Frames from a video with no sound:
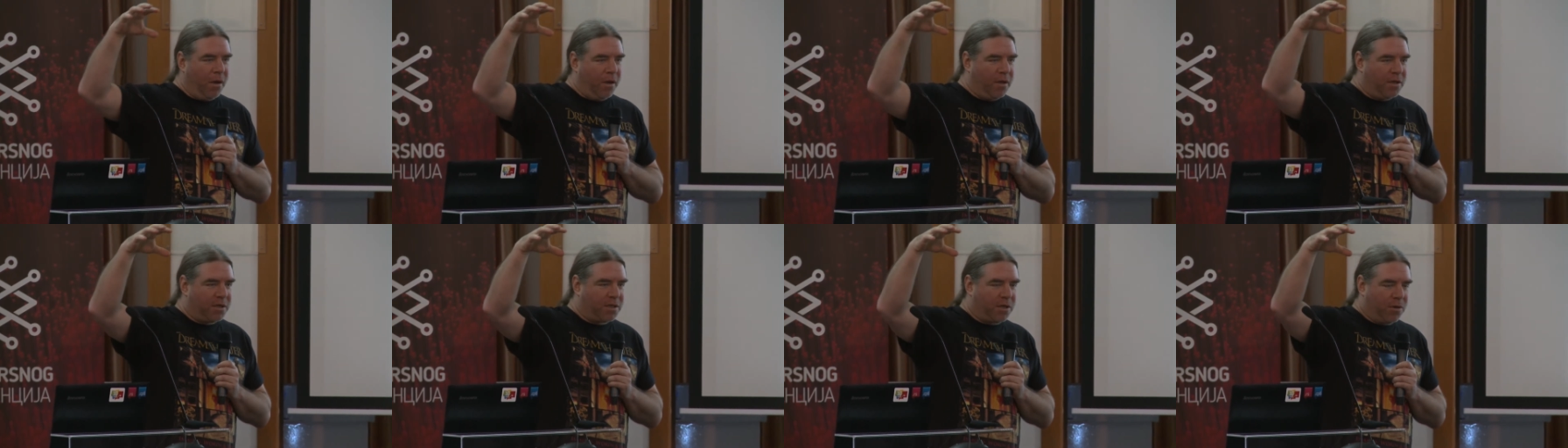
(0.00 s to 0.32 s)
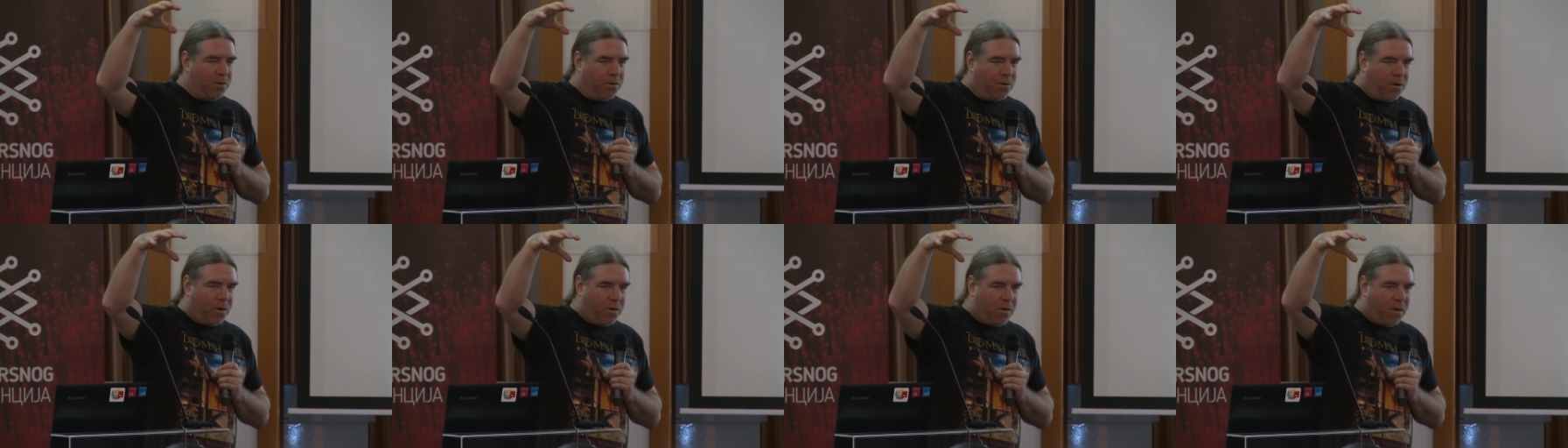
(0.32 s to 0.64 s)

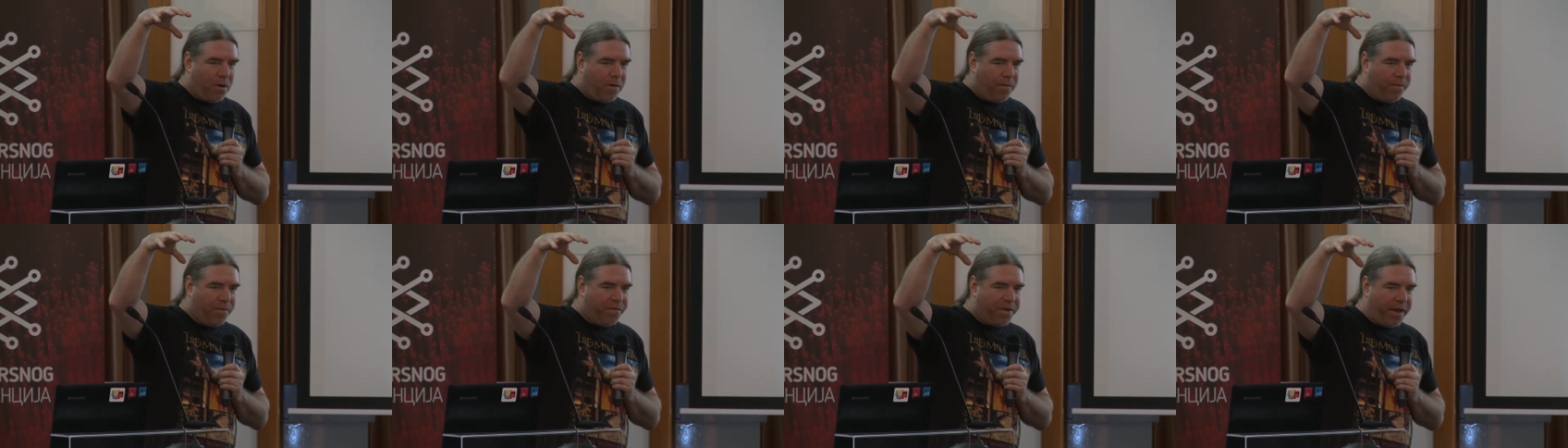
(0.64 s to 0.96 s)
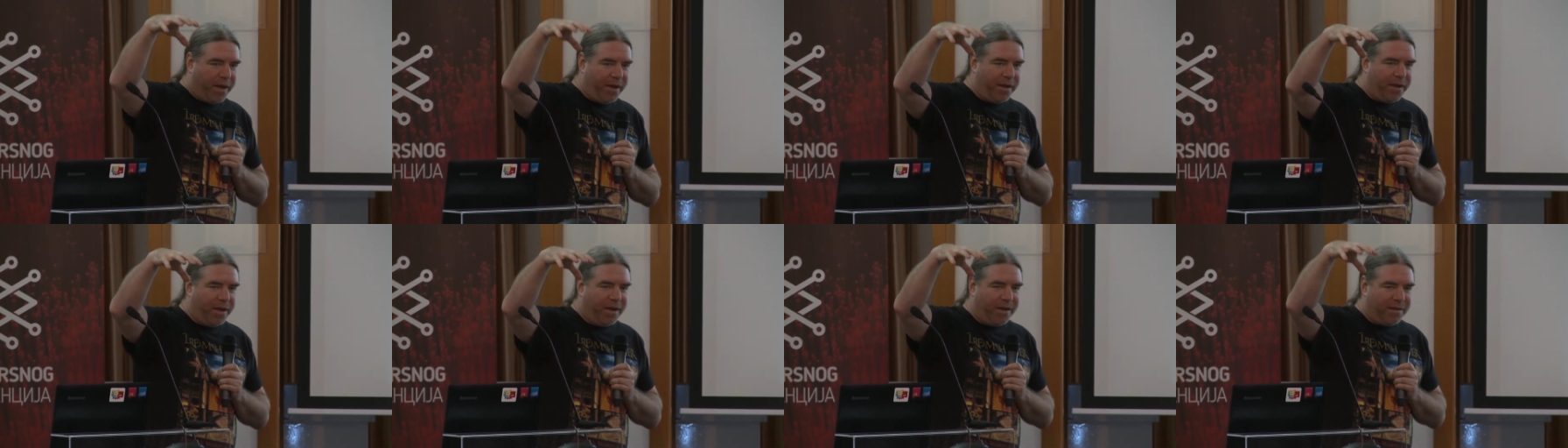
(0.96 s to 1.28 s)
So
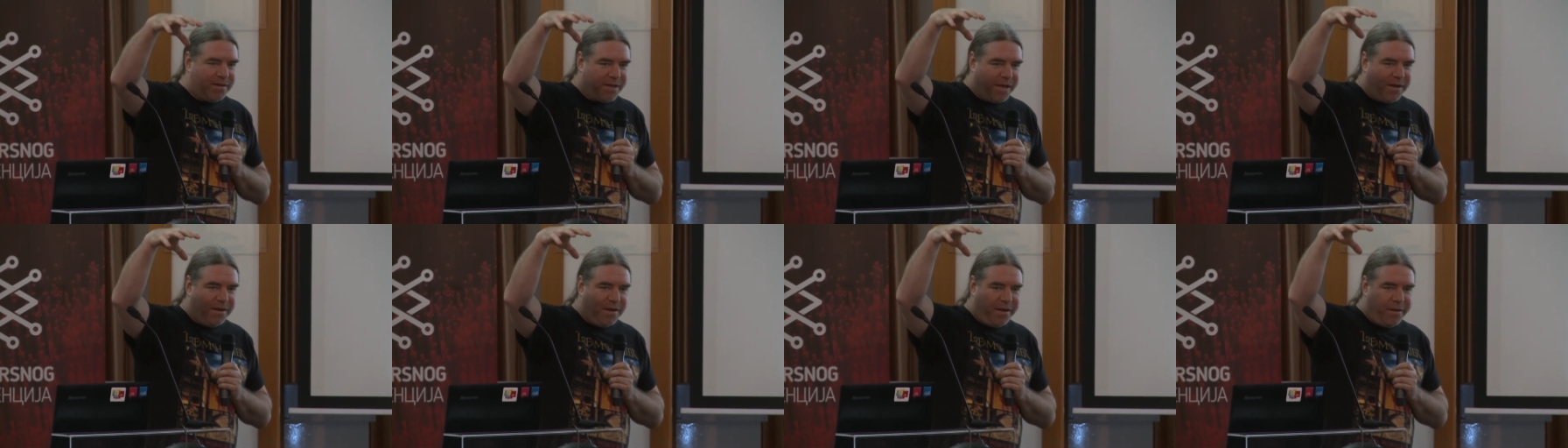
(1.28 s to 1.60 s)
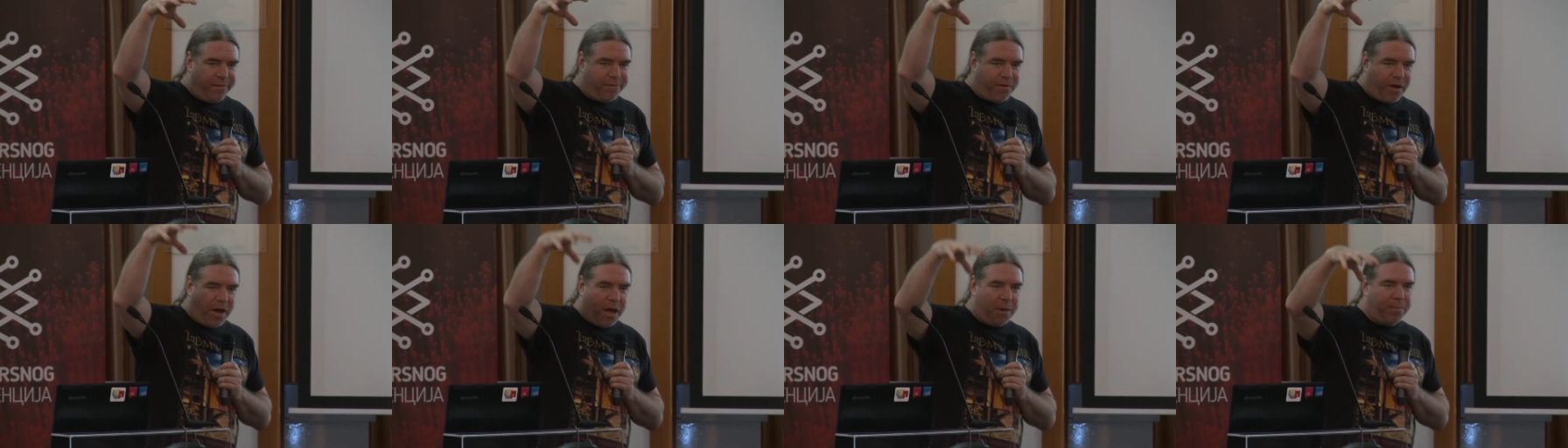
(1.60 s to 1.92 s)
they
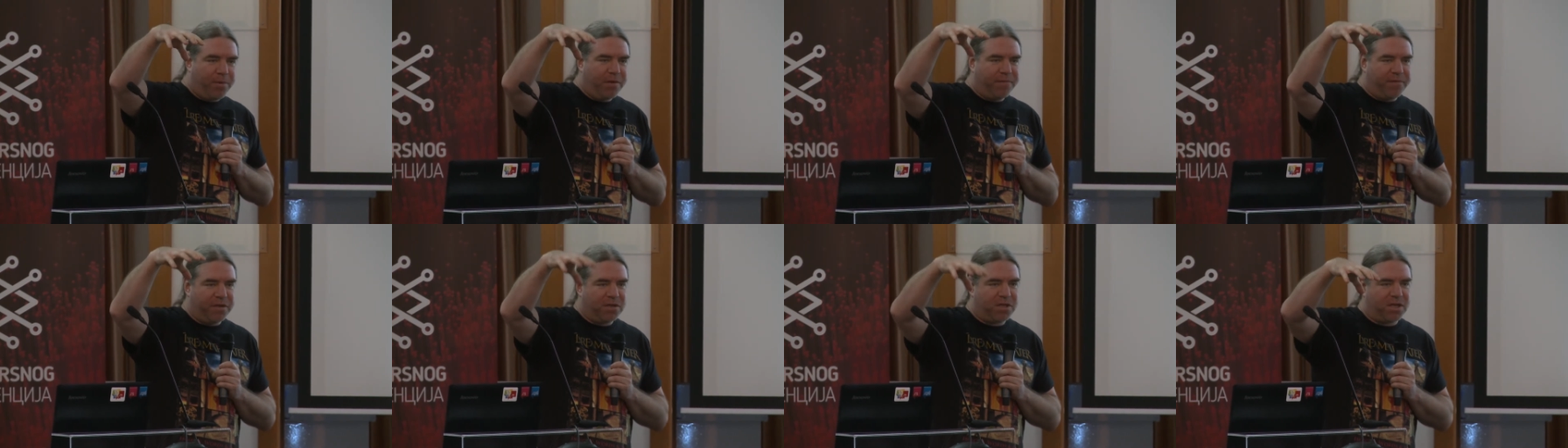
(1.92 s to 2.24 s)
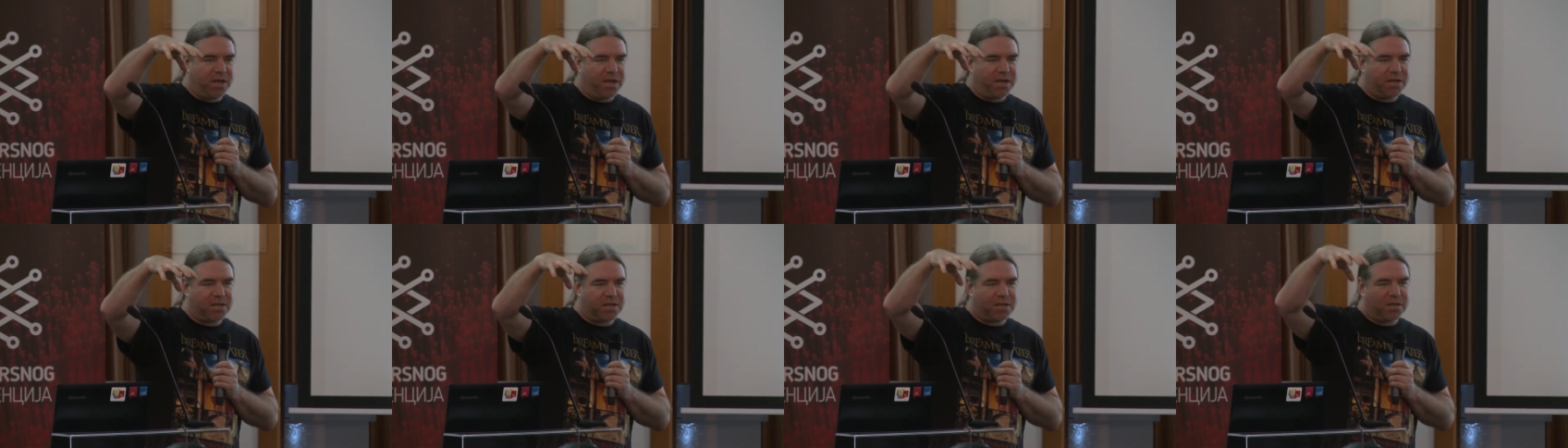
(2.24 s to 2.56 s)
leave
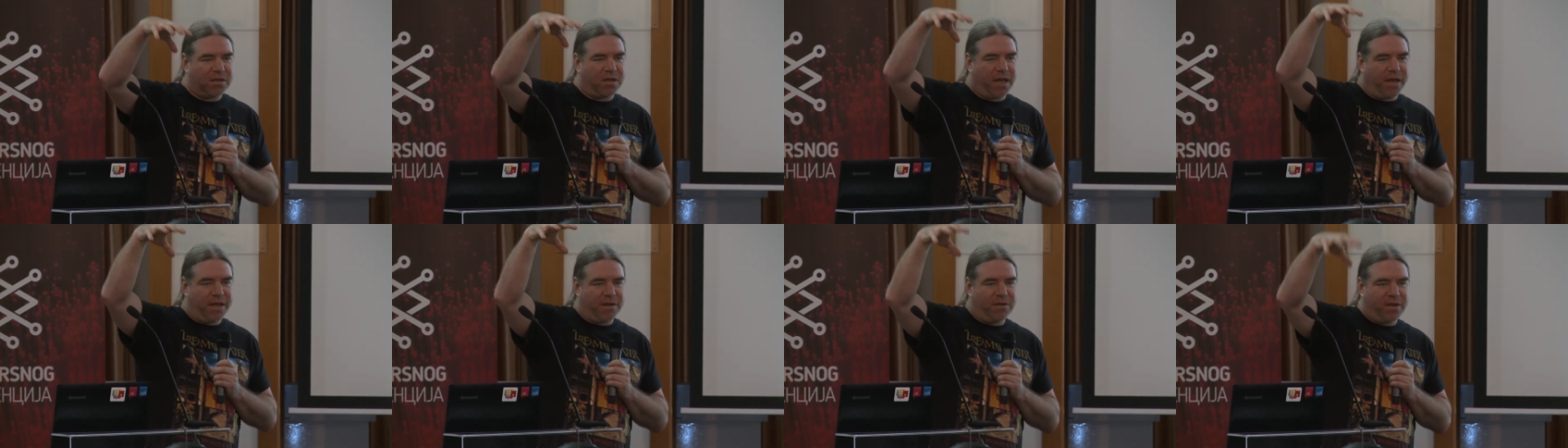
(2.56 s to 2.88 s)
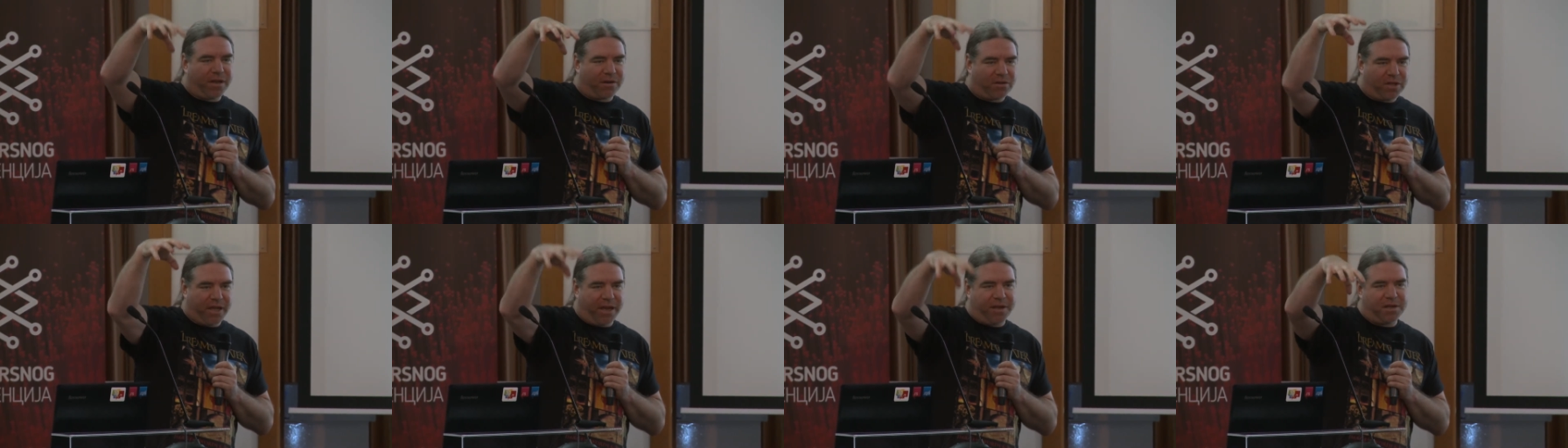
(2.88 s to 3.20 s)
IPv6 in
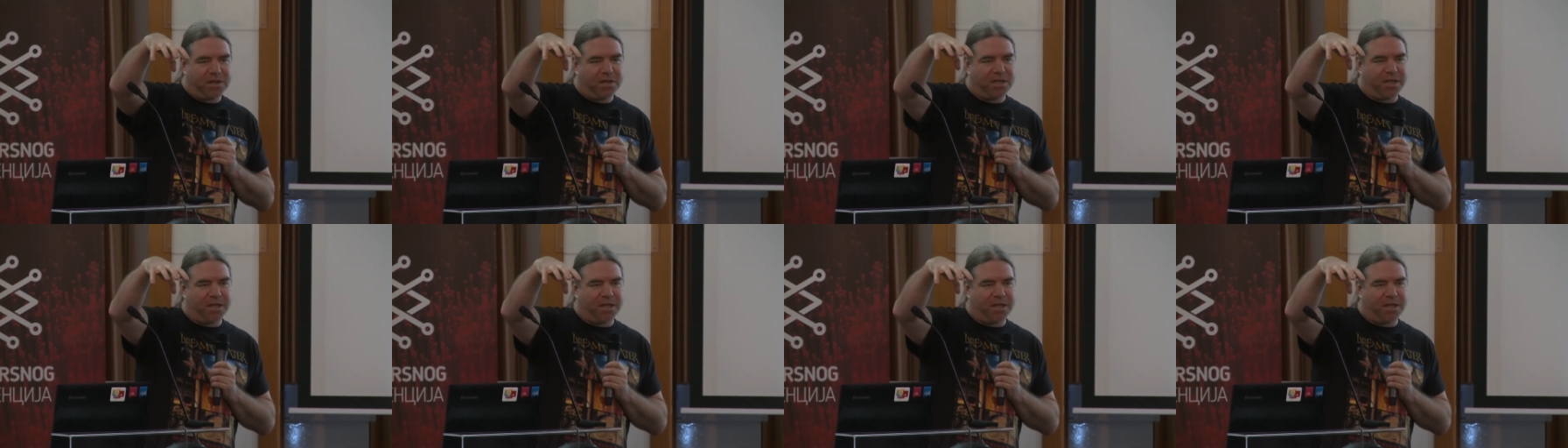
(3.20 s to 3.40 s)
their data